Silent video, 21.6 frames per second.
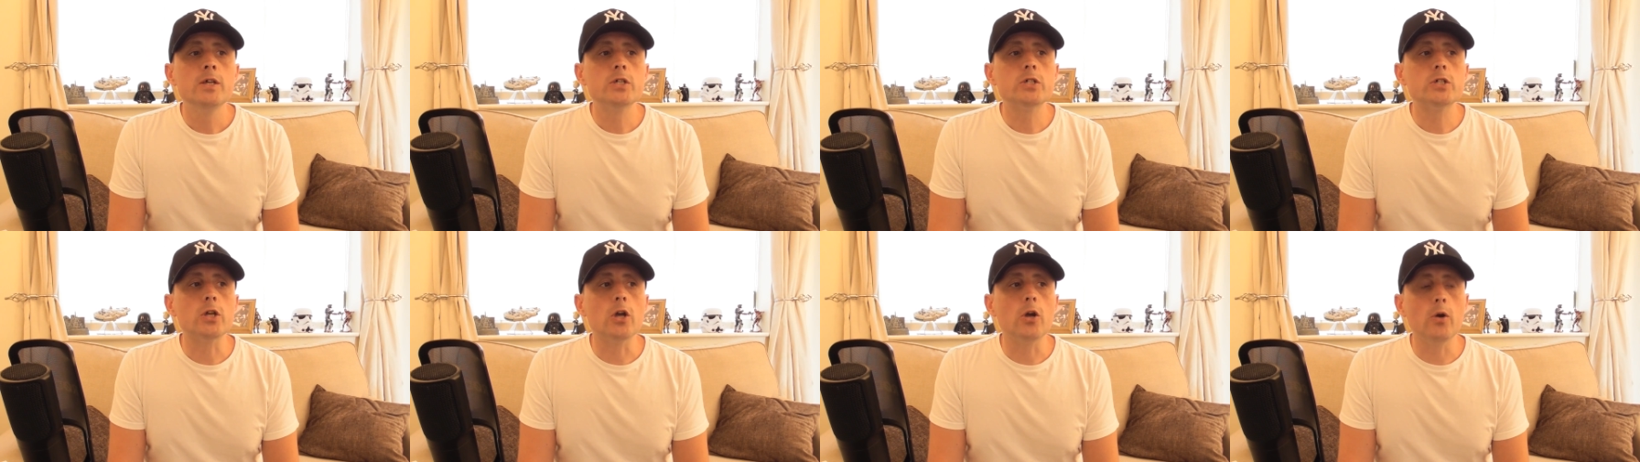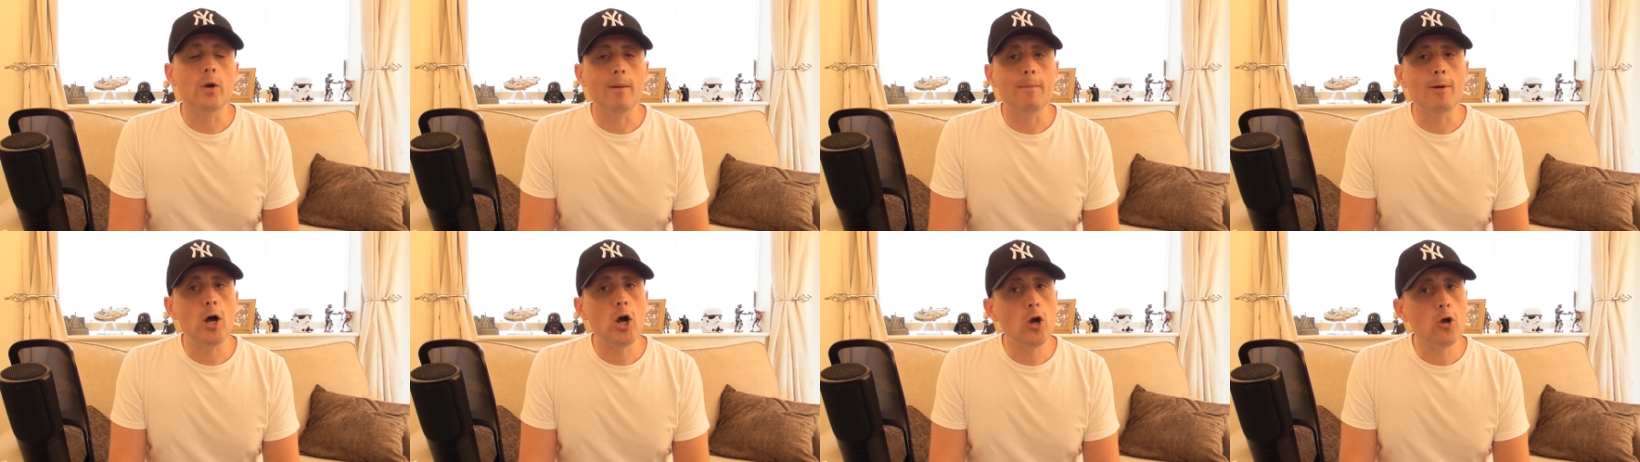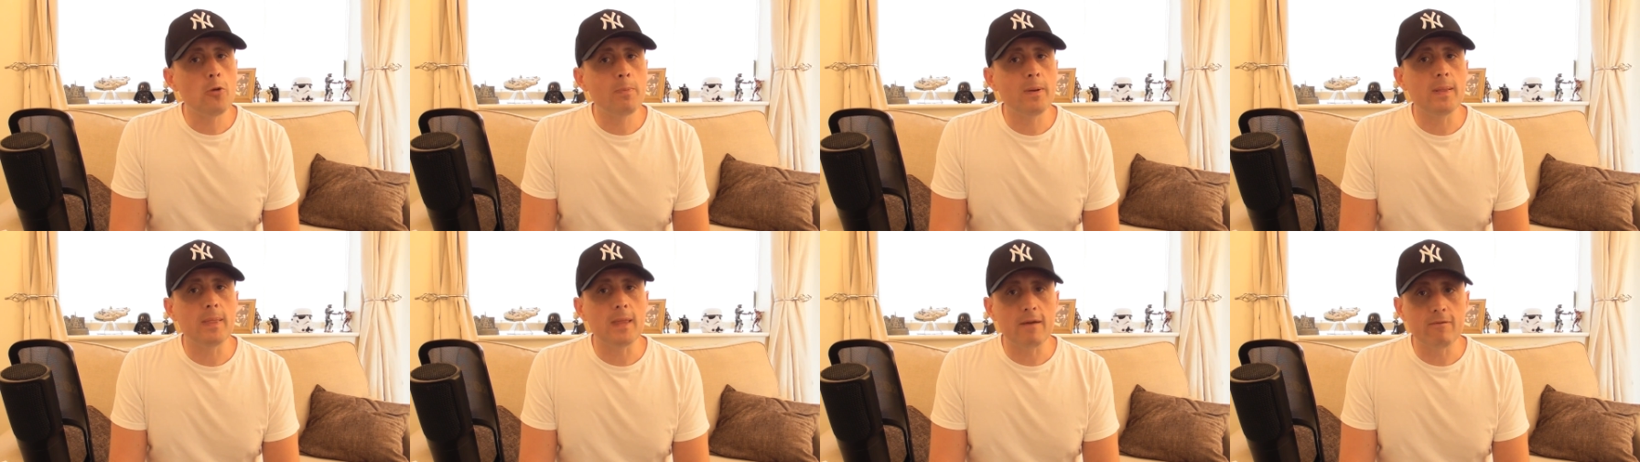So I'm
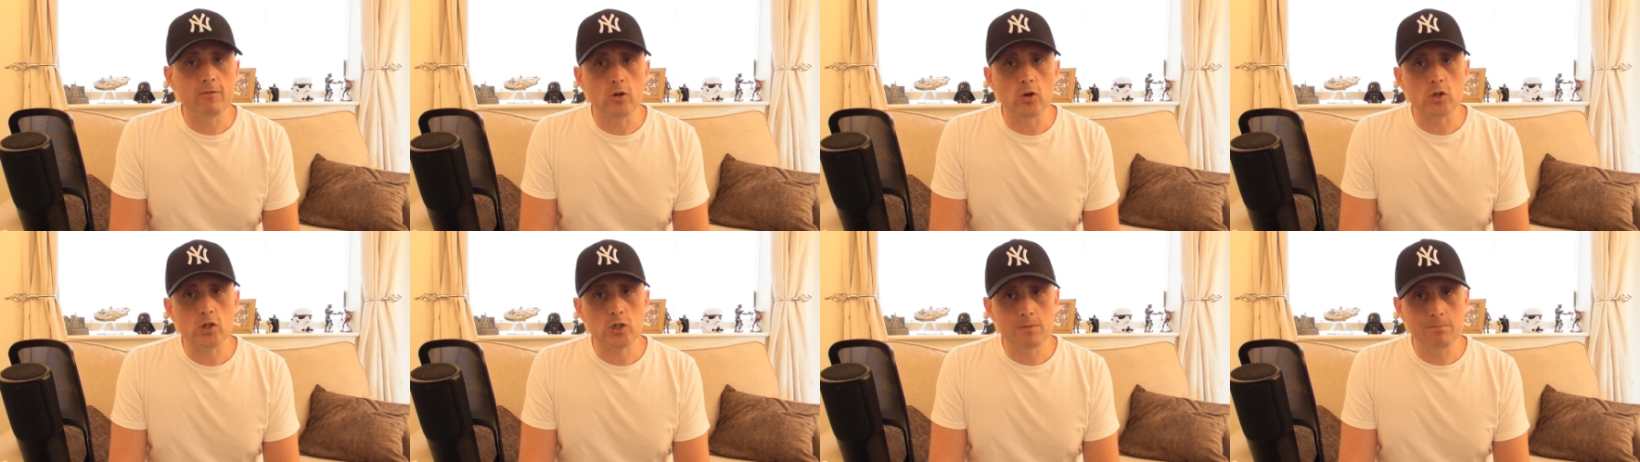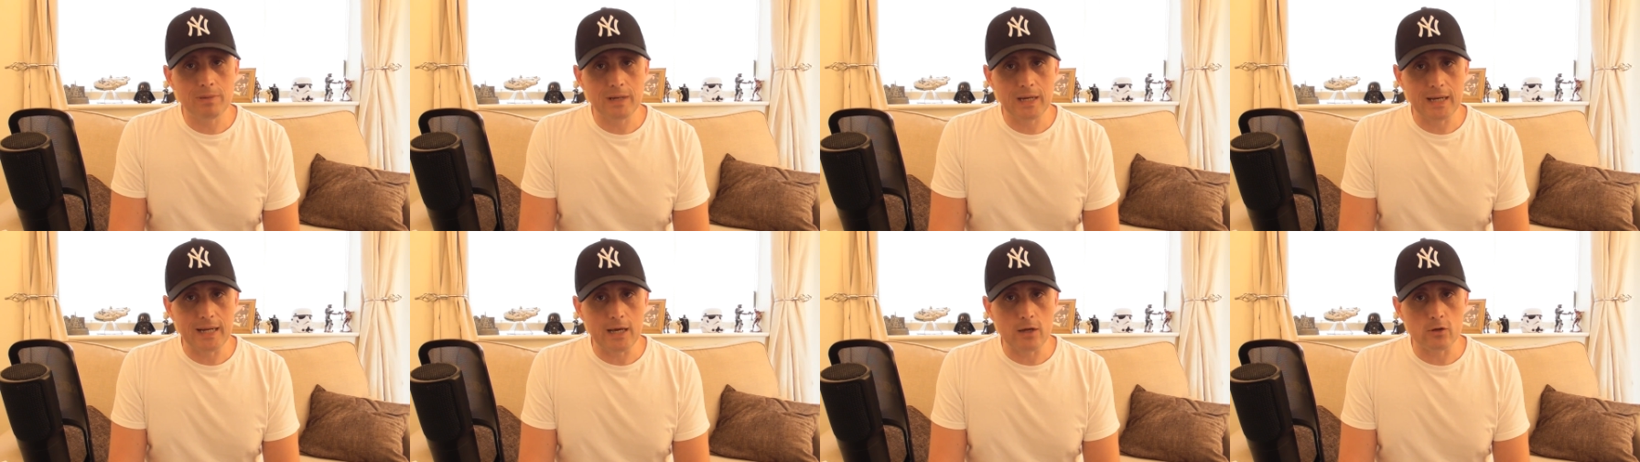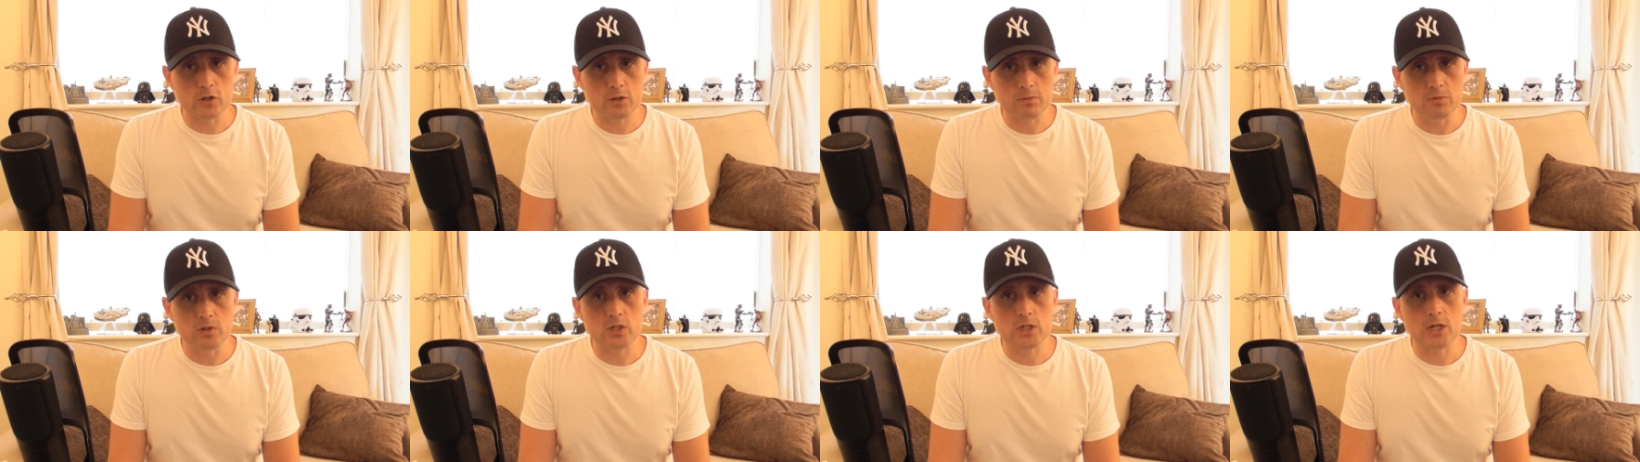hoping they've got some big
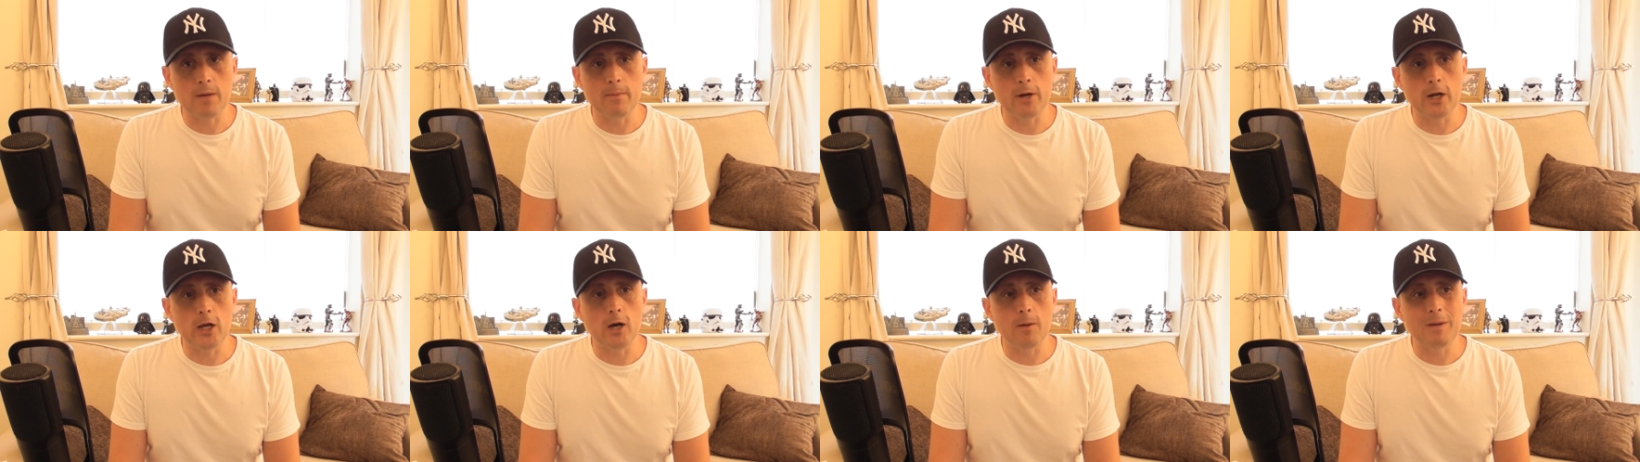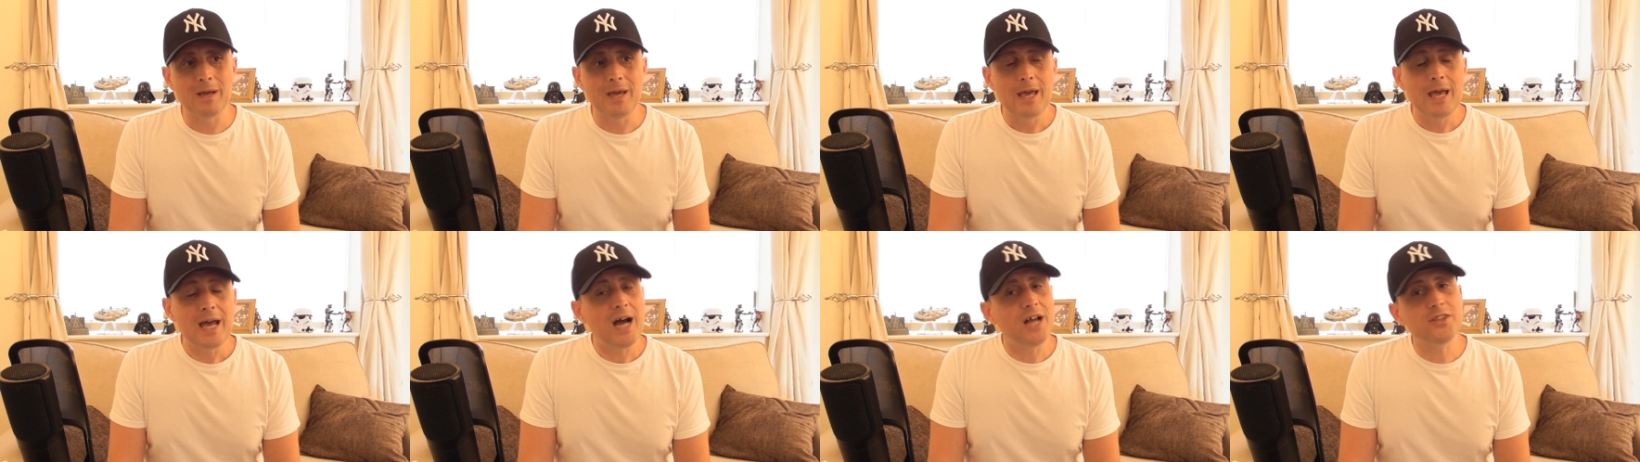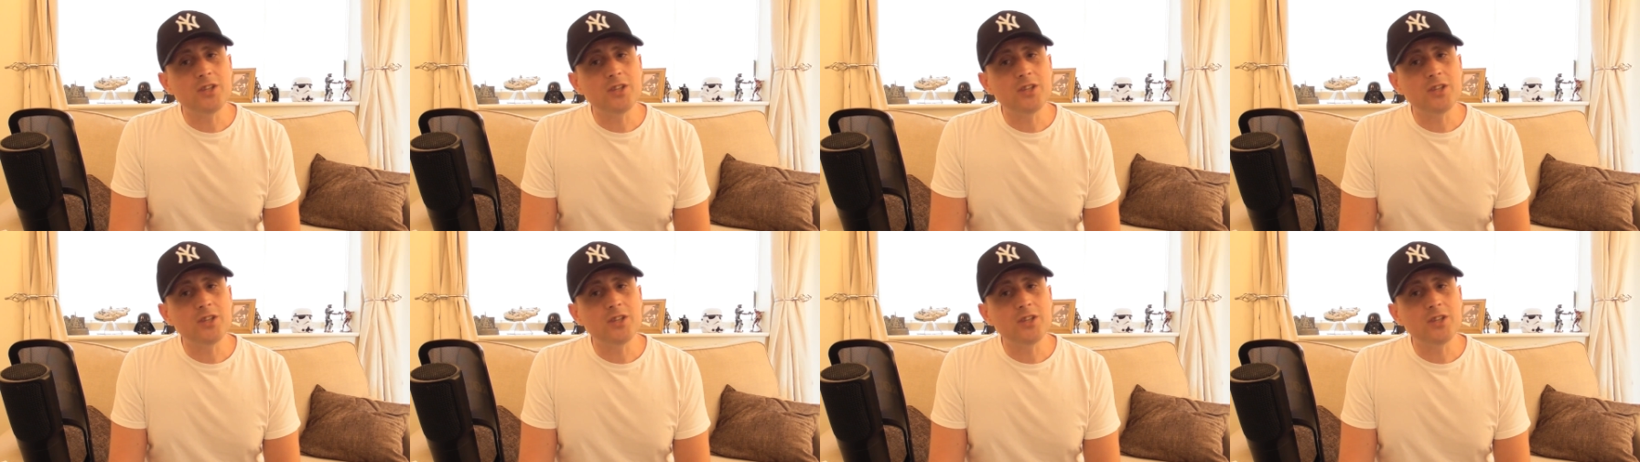announcements coming up.